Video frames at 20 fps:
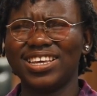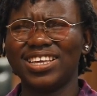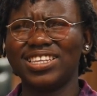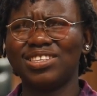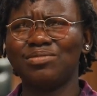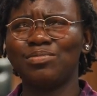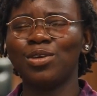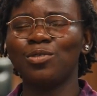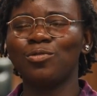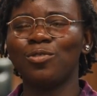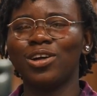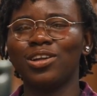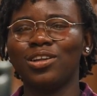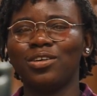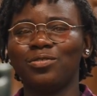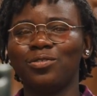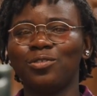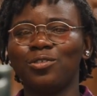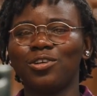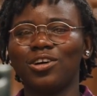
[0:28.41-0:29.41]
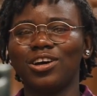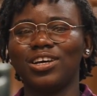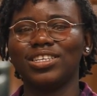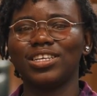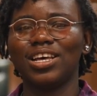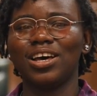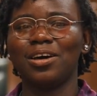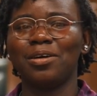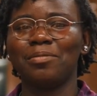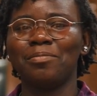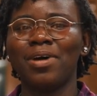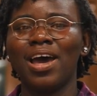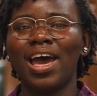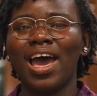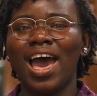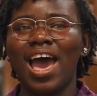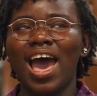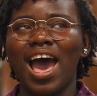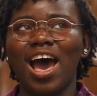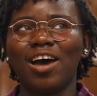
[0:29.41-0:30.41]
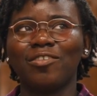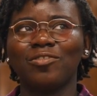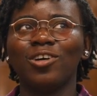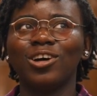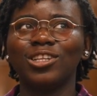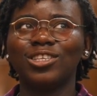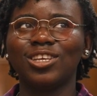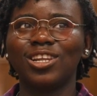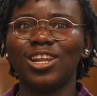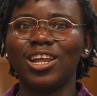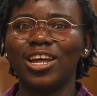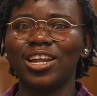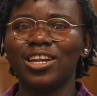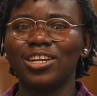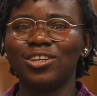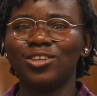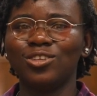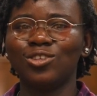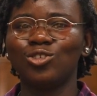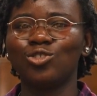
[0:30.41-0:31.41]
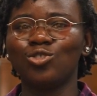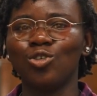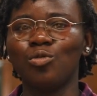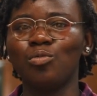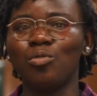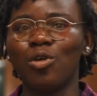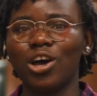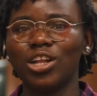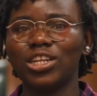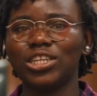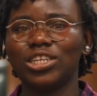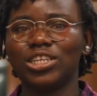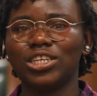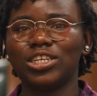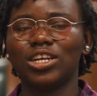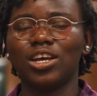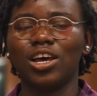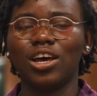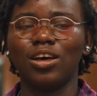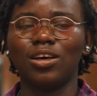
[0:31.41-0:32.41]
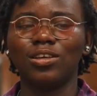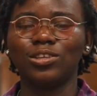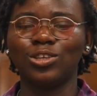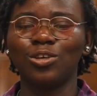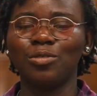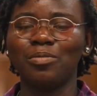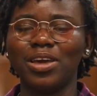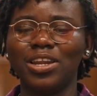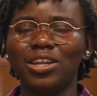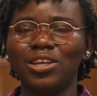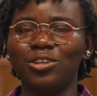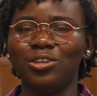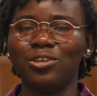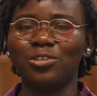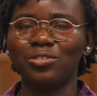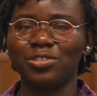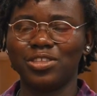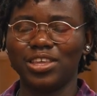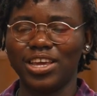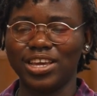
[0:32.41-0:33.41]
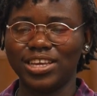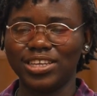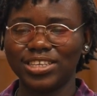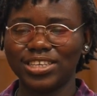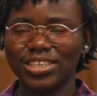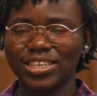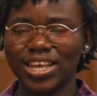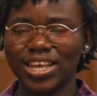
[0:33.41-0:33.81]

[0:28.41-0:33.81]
It's been wonderful because I've got to learn so much, so many new things.